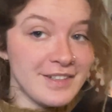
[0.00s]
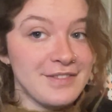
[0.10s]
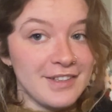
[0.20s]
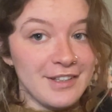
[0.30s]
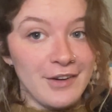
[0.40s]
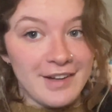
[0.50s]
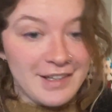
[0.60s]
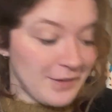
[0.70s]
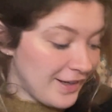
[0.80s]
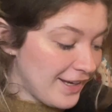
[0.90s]
video
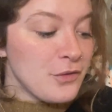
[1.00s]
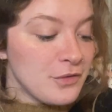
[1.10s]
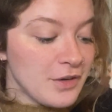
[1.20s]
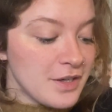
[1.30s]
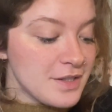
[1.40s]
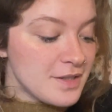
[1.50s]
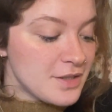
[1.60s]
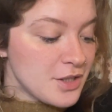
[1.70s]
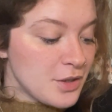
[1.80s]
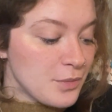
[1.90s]
anyway. The
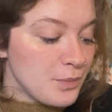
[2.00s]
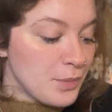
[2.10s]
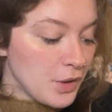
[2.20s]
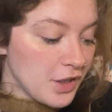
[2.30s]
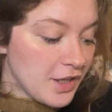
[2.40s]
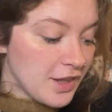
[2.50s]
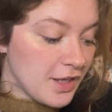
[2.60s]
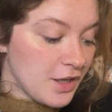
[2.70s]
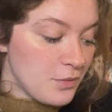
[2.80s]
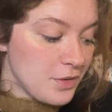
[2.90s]
first book that
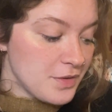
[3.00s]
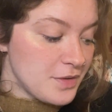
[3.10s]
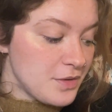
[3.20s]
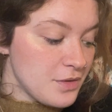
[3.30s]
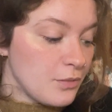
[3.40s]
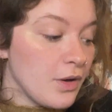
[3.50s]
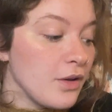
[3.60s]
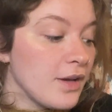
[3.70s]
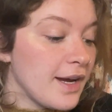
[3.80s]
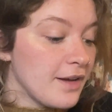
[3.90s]
I want to,
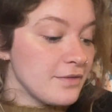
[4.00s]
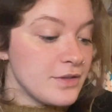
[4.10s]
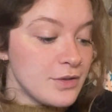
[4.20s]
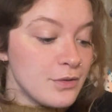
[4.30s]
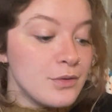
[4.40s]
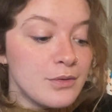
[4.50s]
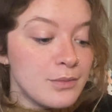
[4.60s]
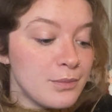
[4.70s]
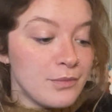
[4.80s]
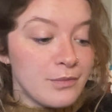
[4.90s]
well, I have 2
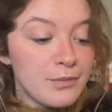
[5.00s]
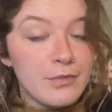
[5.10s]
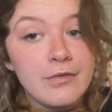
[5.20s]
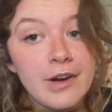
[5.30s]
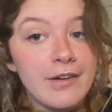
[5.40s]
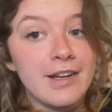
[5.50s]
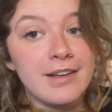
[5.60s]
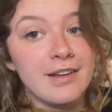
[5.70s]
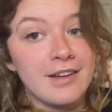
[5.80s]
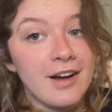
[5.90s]

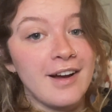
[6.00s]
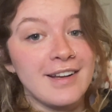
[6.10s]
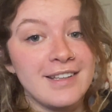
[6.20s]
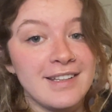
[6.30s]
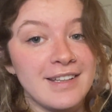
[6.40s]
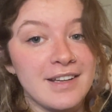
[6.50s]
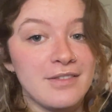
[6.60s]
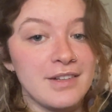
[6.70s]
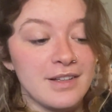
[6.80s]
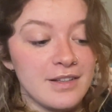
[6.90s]
very kindly
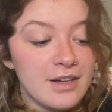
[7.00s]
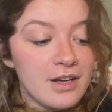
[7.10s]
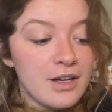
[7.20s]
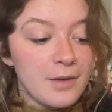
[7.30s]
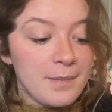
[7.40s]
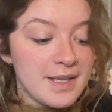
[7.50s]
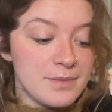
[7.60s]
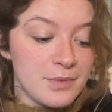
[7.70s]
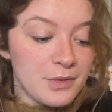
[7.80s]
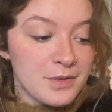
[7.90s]
gifted
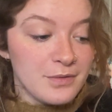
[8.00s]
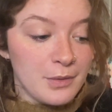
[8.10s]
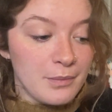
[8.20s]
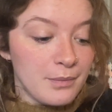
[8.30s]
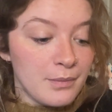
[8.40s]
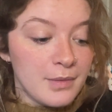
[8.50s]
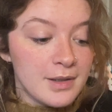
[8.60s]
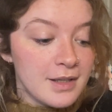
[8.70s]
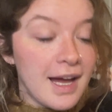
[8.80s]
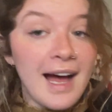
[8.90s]
pattern books from
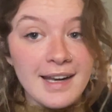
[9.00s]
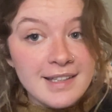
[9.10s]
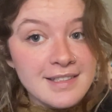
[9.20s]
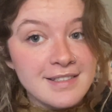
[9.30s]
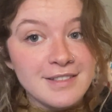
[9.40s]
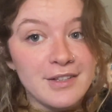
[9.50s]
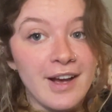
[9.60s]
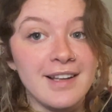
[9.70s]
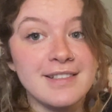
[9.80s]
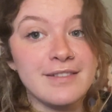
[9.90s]
Alex. So
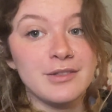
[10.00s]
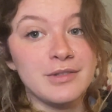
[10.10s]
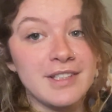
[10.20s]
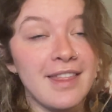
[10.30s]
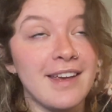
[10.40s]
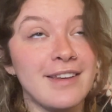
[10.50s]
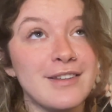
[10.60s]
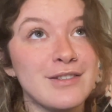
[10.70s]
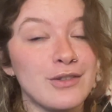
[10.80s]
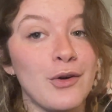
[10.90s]
Alex, if you're watching, thank you
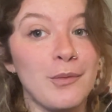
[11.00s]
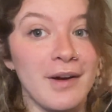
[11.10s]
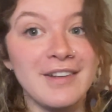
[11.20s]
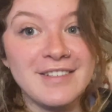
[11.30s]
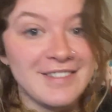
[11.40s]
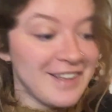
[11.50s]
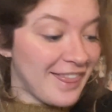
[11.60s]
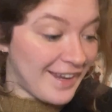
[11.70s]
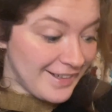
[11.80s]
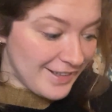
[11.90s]
so much.
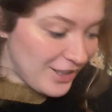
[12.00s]
Thank